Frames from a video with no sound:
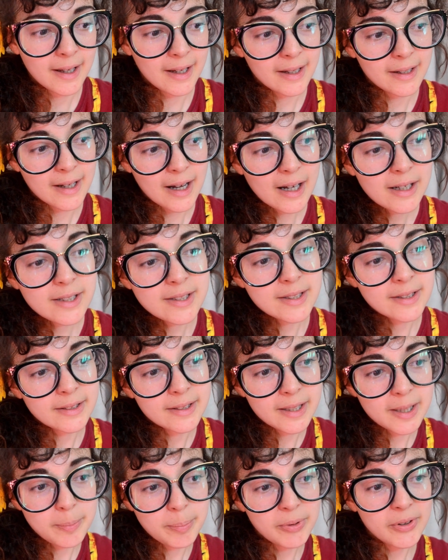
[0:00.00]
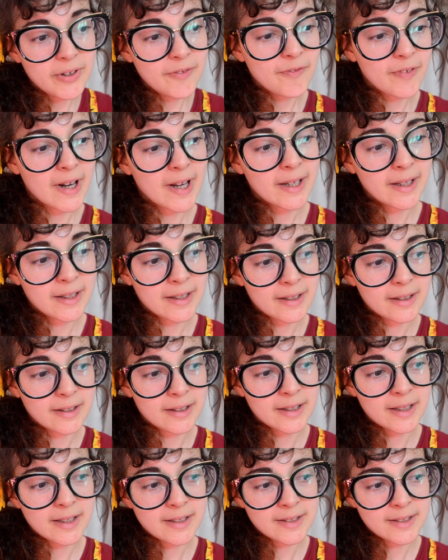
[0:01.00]
And actually, boyfriend,
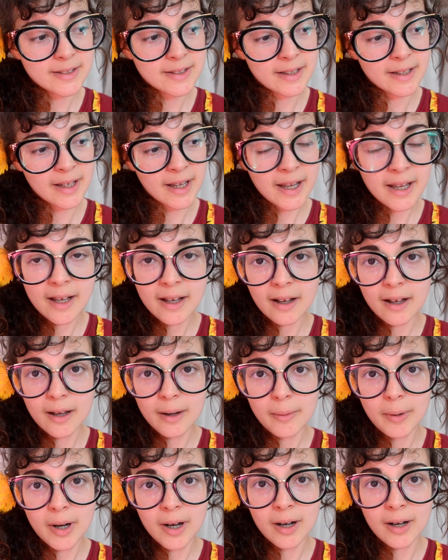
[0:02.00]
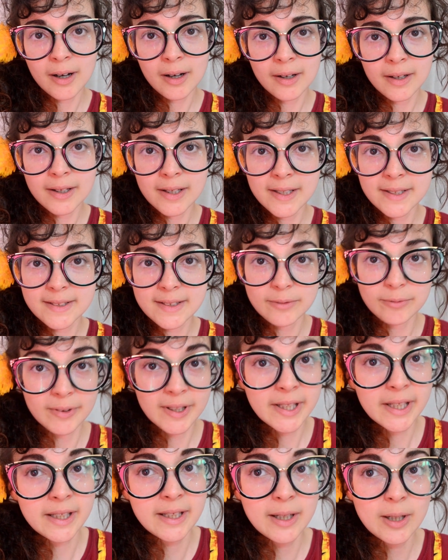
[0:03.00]
his Eikaiwa is
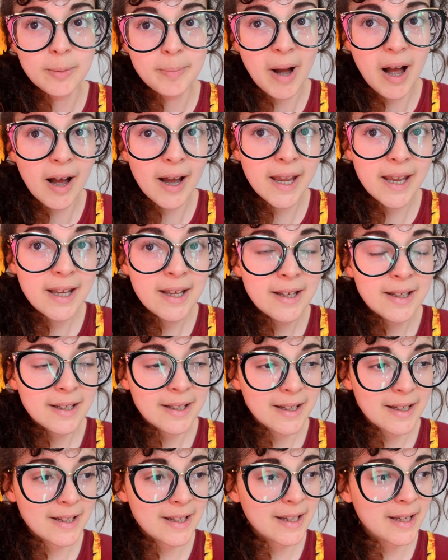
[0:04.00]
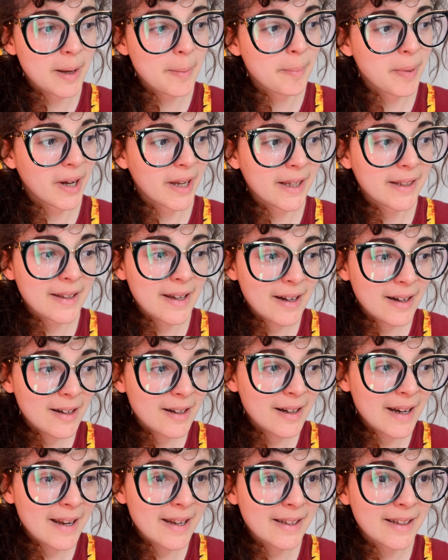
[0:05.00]
really nearby, and he can bike
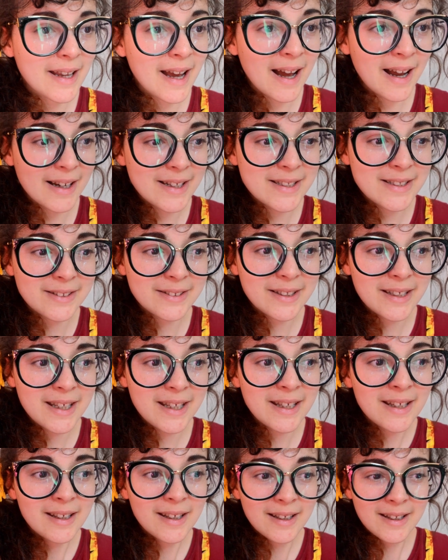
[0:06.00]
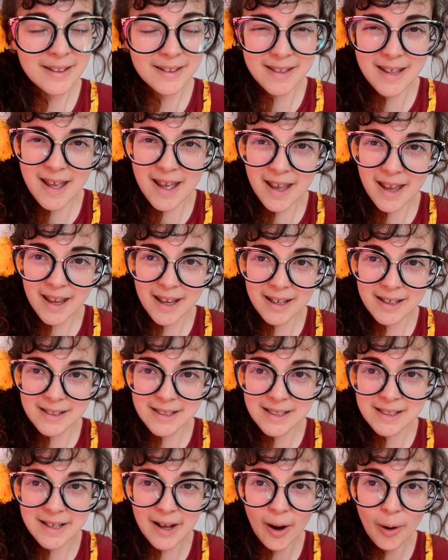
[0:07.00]
there, and actually, they
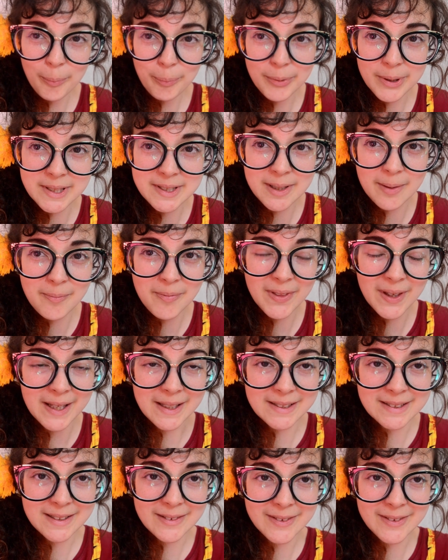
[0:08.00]
need help with something.